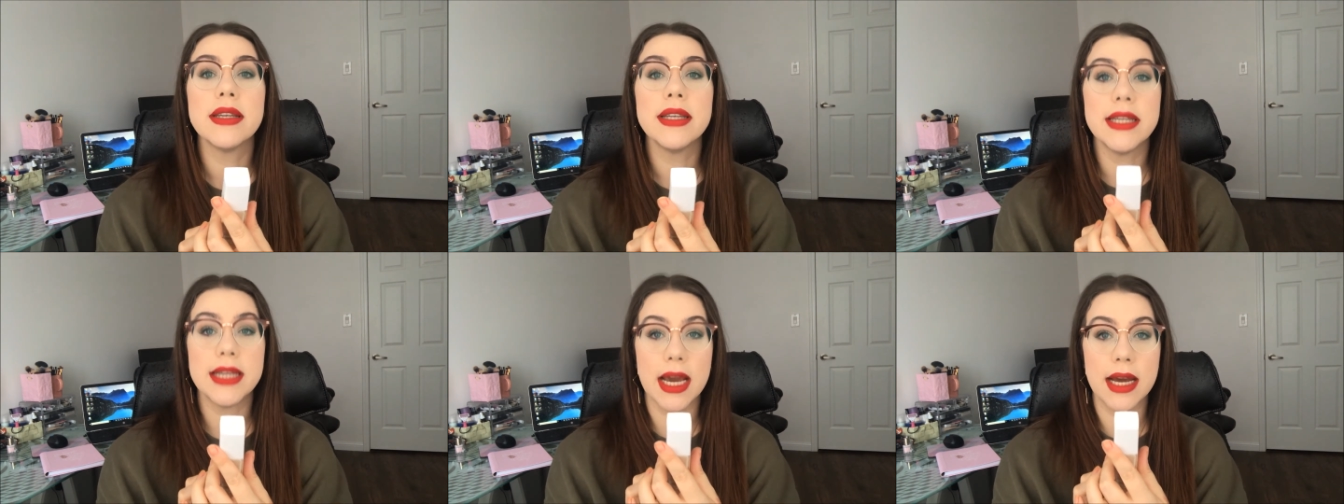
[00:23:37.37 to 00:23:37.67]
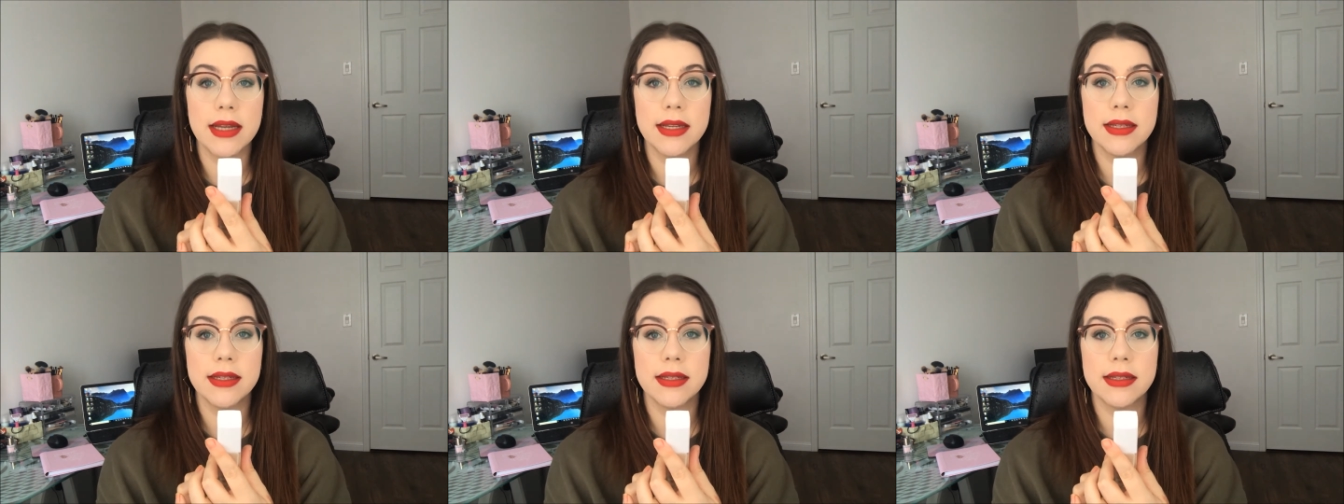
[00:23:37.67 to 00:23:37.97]

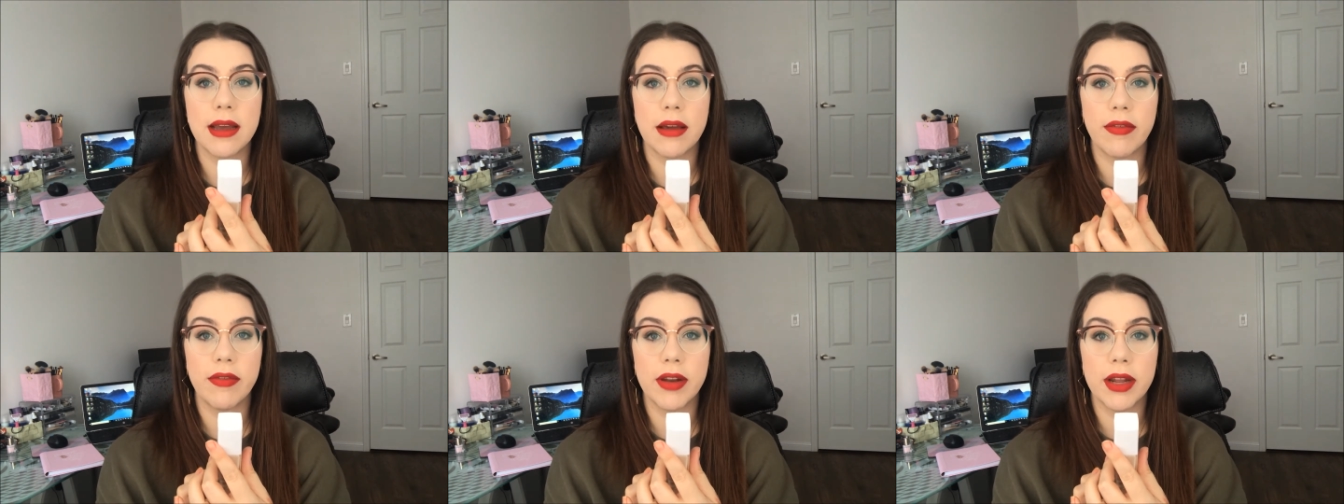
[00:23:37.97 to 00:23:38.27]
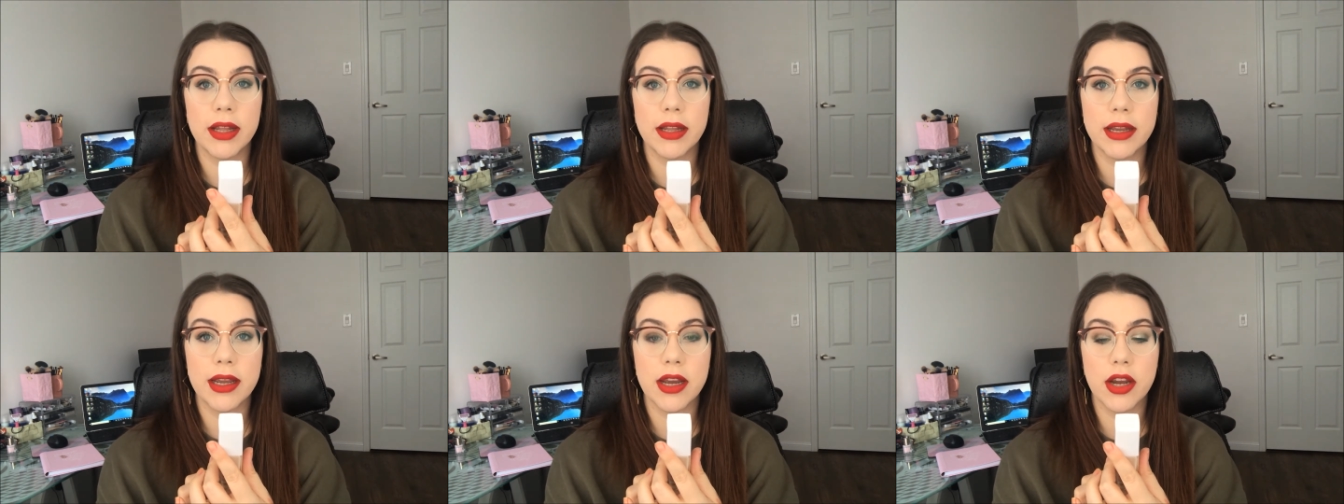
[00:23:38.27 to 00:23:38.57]
Yes,
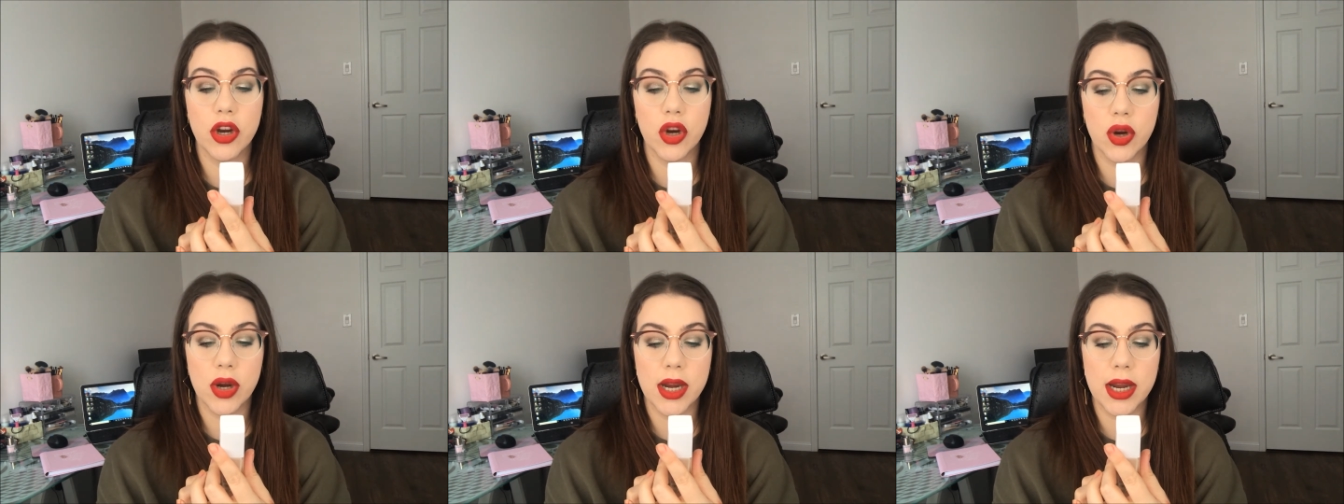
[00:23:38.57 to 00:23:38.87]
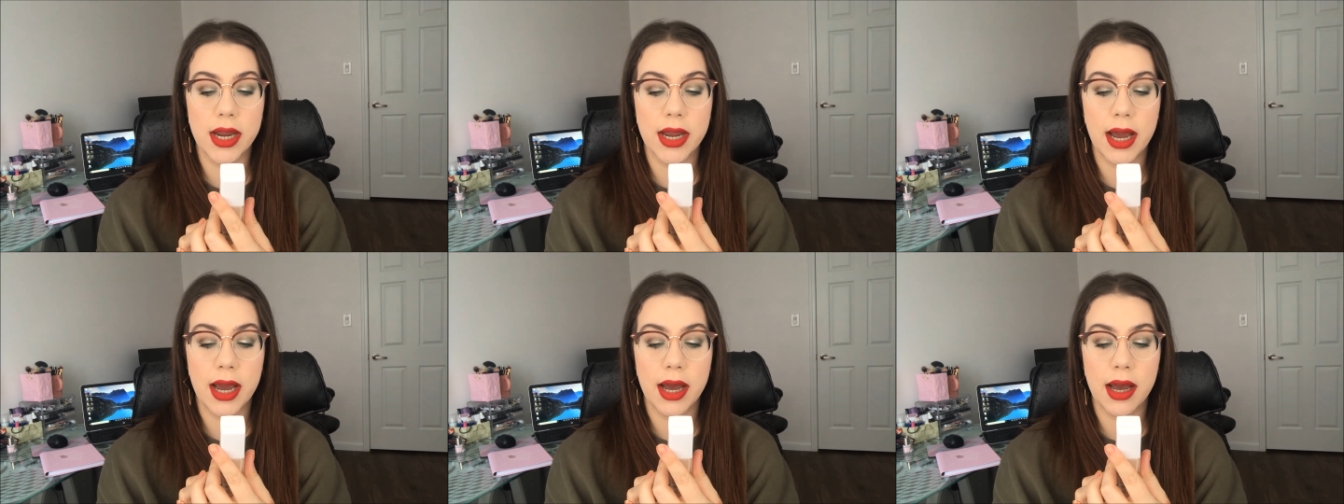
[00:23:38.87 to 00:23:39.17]
definitely agree.